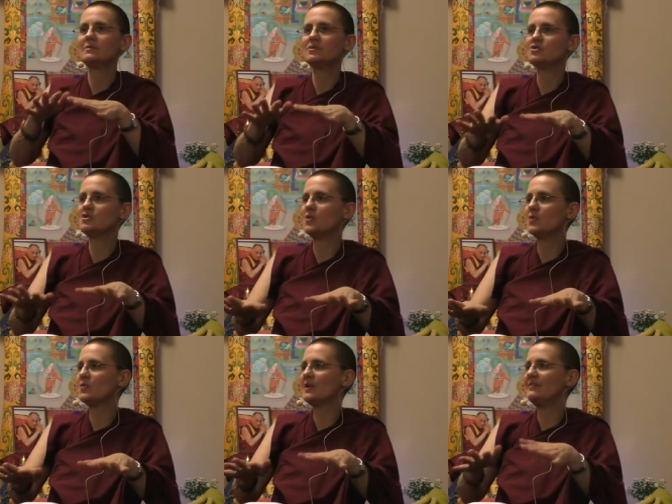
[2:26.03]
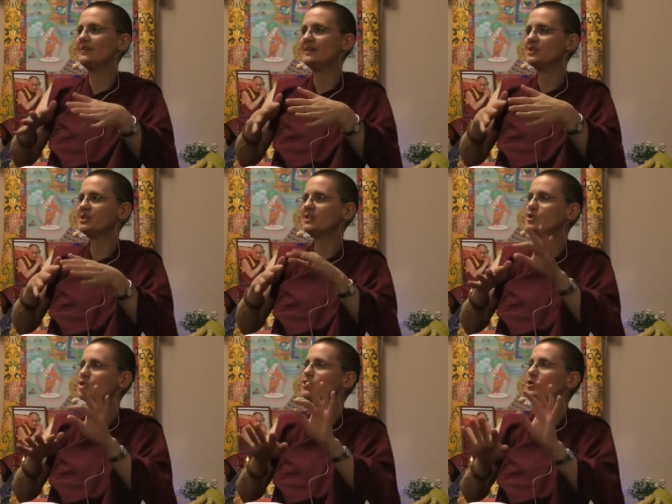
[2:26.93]
there's no craving, there's like a
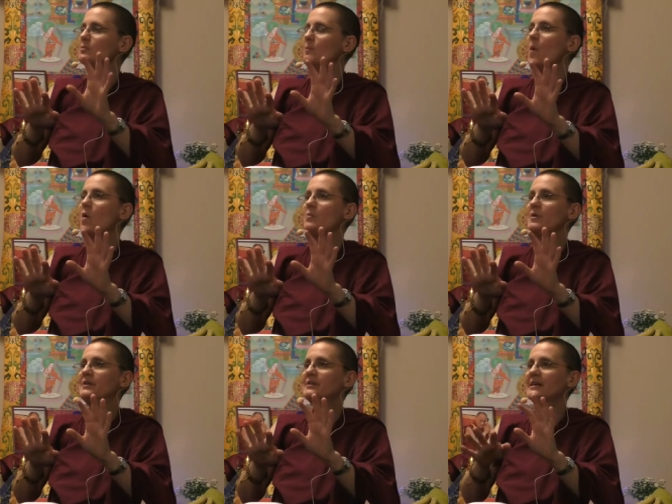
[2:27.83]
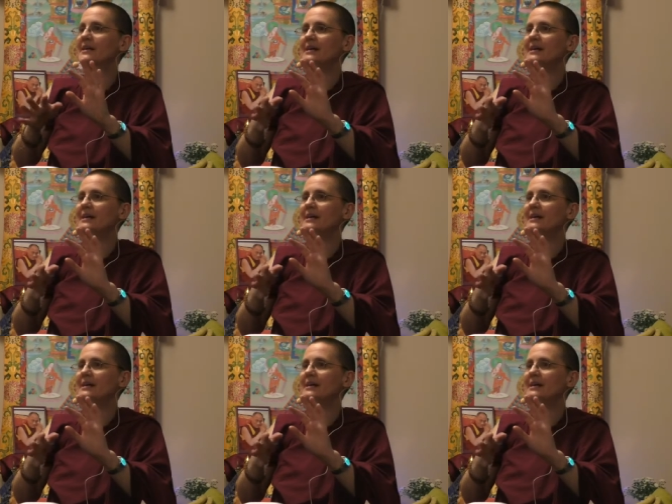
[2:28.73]
short moment,